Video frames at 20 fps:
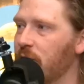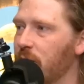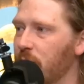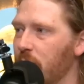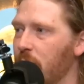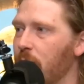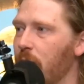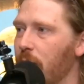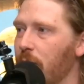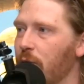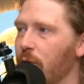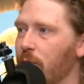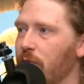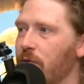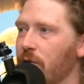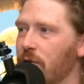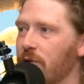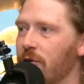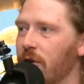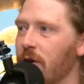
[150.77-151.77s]
from your mudroom
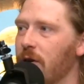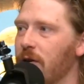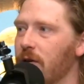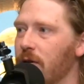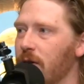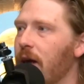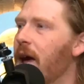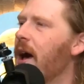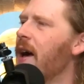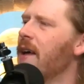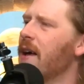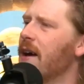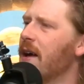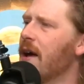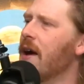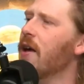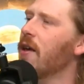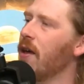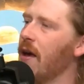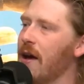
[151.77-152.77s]
for sure.
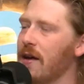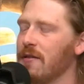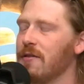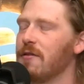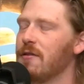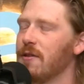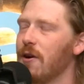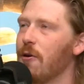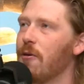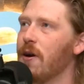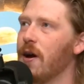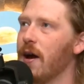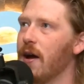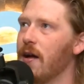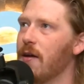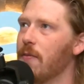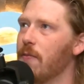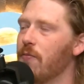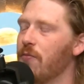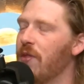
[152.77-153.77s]
Yeah. Yes. Okay.
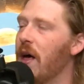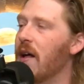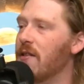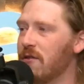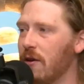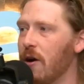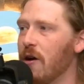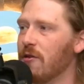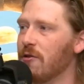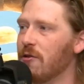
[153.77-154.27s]
That's also